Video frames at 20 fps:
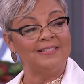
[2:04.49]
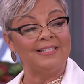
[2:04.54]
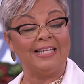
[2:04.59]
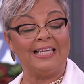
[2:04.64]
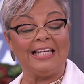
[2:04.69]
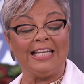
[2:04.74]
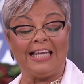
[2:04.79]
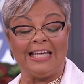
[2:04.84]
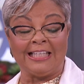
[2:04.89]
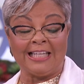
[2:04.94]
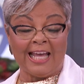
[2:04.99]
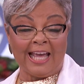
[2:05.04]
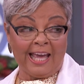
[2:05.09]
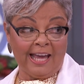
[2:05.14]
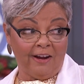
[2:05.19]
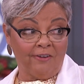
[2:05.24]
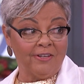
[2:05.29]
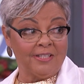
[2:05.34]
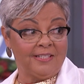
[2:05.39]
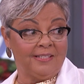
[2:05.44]
is an
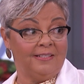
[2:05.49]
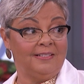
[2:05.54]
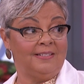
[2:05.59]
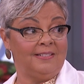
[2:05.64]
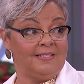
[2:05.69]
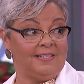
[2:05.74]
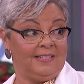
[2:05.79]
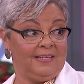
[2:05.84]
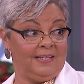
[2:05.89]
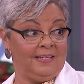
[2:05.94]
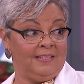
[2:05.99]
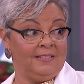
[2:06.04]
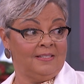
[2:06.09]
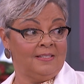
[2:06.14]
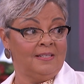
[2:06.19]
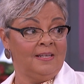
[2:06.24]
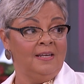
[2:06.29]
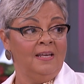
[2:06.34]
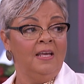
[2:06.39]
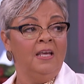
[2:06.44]
inherited yeah.
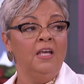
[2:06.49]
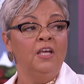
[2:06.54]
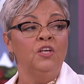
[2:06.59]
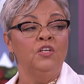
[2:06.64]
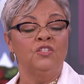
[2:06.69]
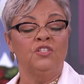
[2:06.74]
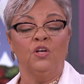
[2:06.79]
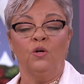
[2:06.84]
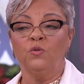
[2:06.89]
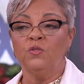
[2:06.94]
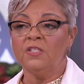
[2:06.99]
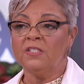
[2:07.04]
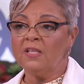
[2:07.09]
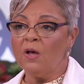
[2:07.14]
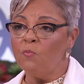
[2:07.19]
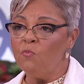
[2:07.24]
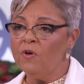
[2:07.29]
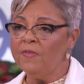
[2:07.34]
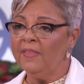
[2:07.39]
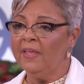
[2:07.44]
disease. So
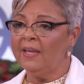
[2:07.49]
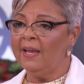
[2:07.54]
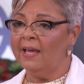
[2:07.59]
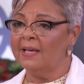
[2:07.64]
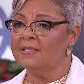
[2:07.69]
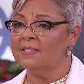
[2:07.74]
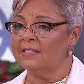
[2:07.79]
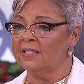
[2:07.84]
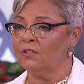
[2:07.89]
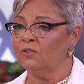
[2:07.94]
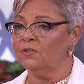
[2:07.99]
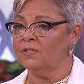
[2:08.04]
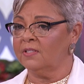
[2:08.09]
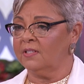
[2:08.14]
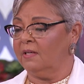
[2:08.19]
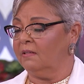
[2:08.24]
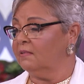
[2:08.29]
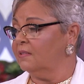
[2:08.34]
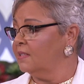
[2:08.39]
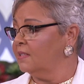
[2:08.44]
someone that has sickle cell